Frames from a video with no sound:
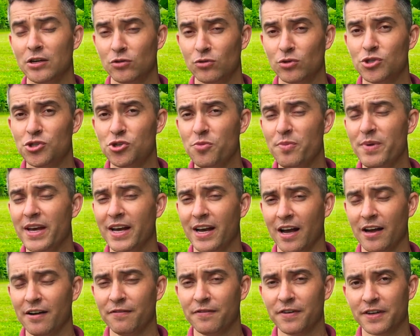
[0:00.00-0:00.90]
Would you be
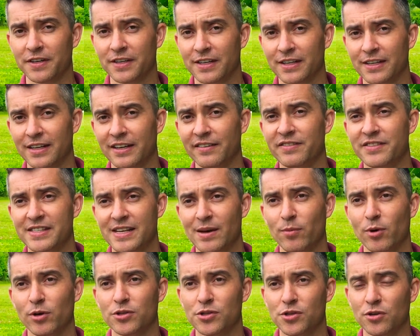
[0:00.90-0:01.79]
comforted if
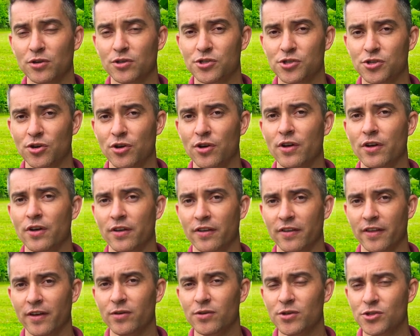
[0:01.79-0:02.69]
someone told you
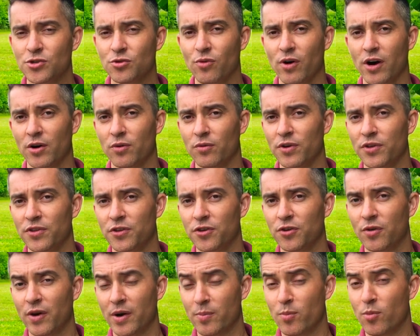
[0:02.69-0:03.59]
those who are with
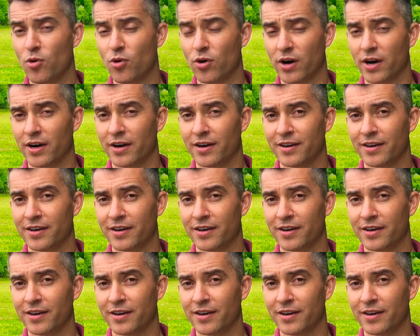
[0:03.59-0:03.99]
you are more